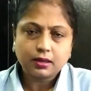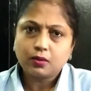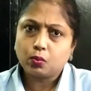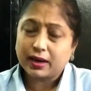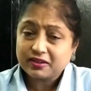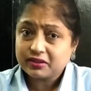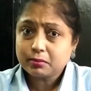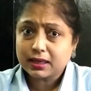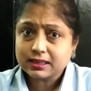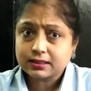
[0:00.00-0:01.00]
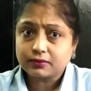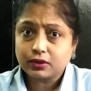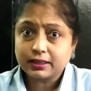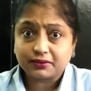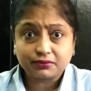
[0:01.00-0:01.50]
Why we must
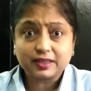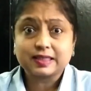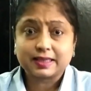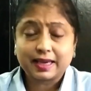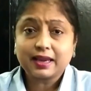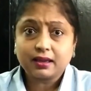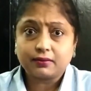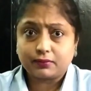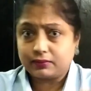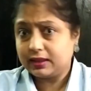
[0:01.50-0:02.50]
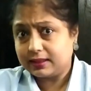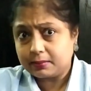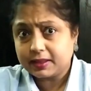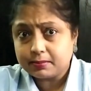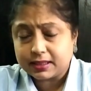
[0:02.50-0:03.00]
avoid? If we say, will there
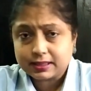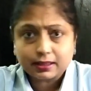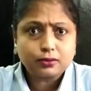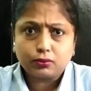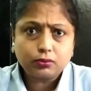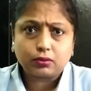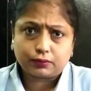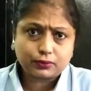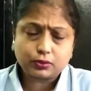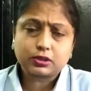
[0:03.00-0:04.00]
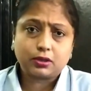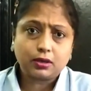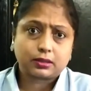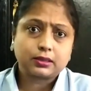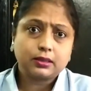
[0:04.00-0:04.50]
be a mistake? No, of course
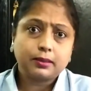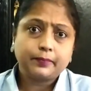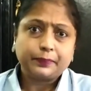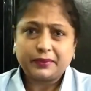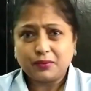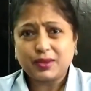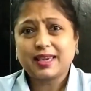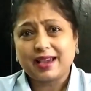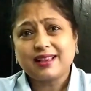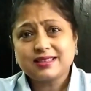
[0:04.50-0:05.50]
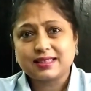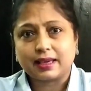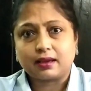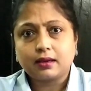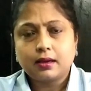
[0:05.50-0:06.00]
not. We can
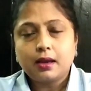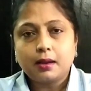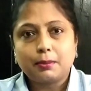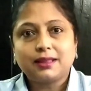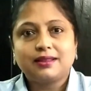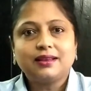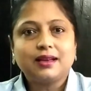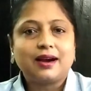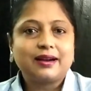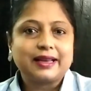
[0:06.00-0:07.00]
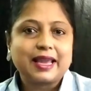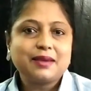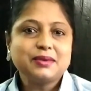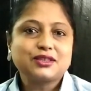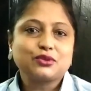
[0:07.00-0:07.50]
say, but then our
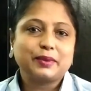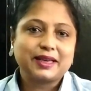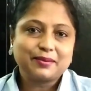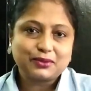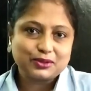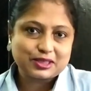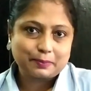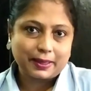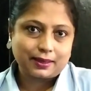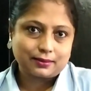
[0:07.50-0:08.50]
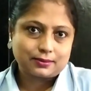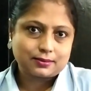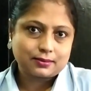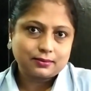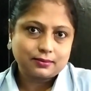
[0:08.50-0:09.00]
aim is to become good
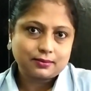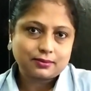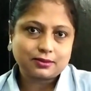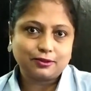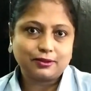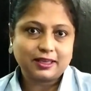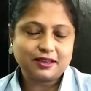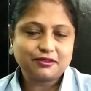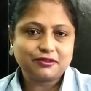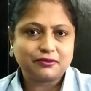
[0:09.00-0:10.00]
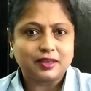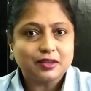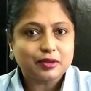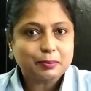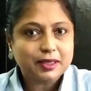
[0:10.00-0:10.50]
speakers. So if
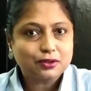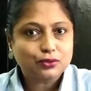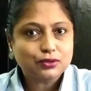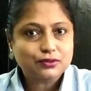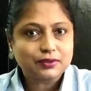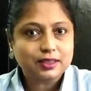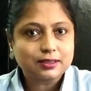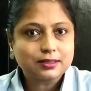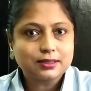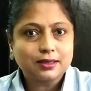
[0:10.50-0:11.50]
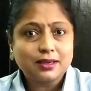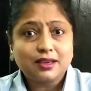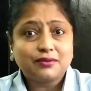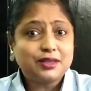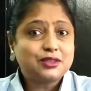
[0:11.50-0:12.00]
we repeat those fillers,
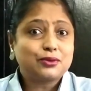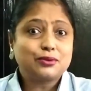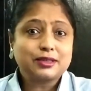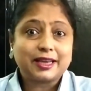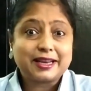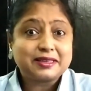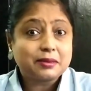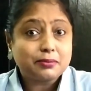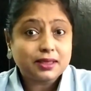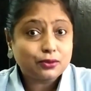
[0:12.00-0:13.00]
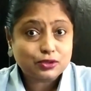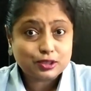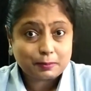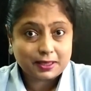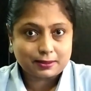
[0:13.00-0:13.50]
we don't end up being good
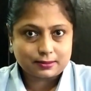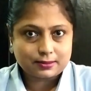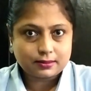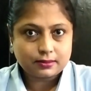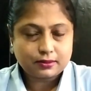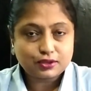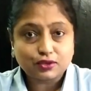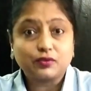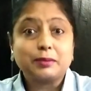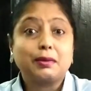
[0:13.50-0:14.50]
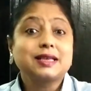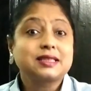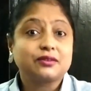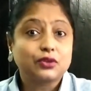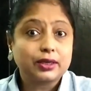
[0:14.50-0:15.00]
speakers. So we must
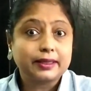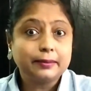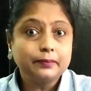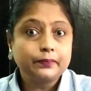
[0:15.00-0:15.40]
avoid them.